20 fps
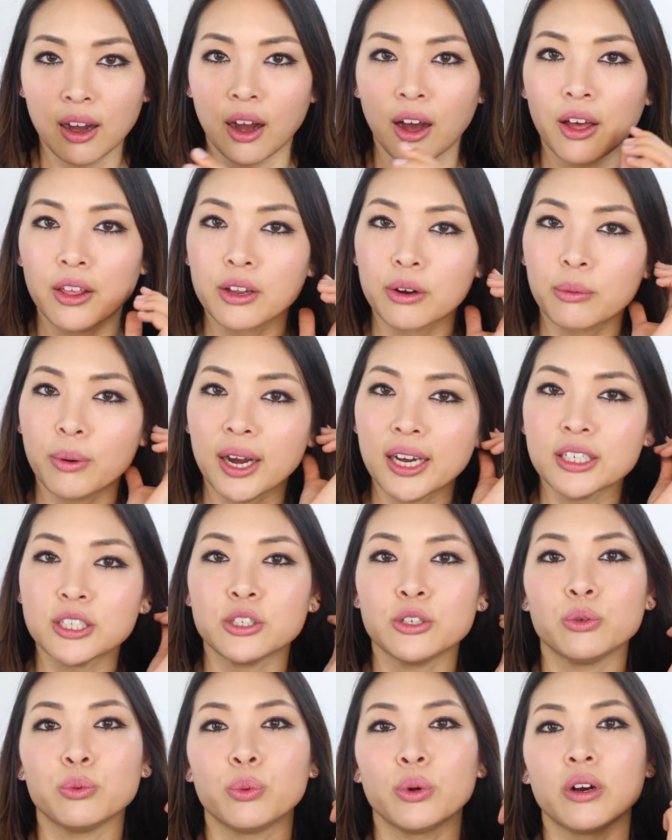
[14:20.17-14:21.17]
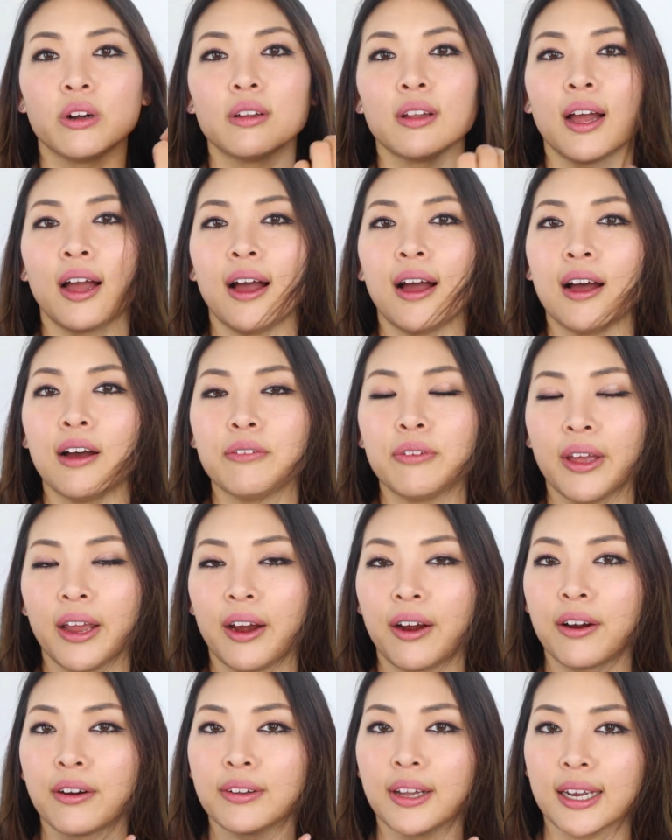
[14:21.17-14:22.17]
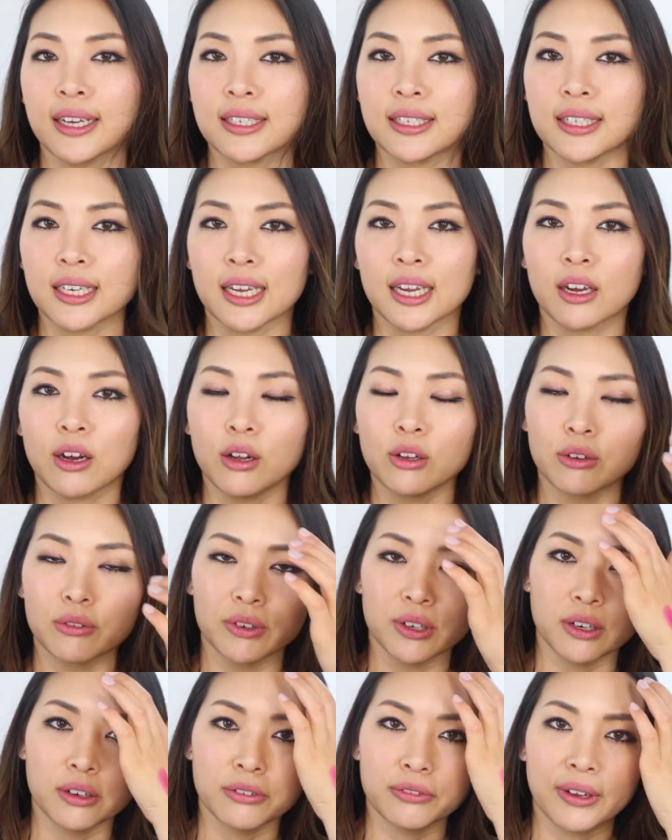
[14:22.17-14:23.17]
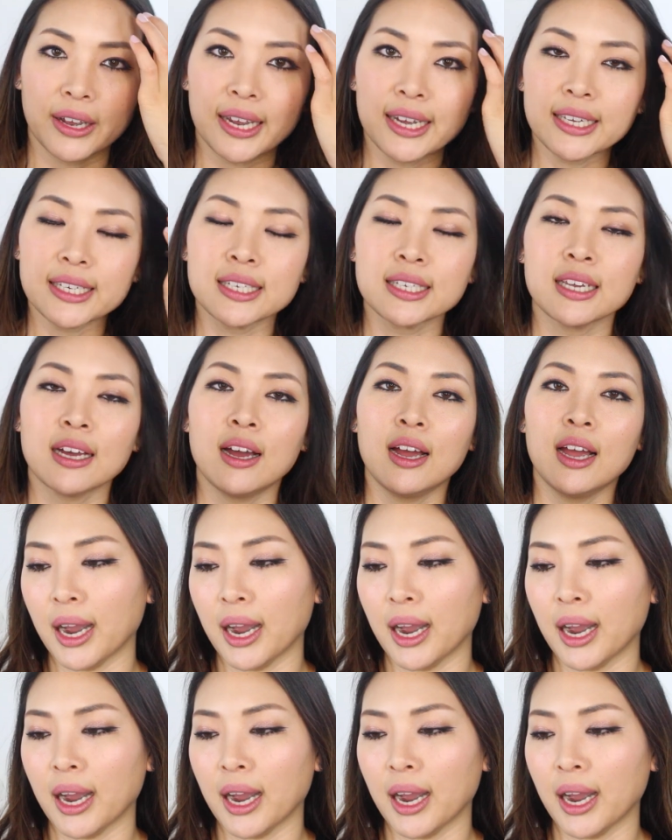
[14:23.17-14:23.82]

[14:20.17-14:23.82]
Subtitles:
Otherwise, you will have hair like sticking all over your face.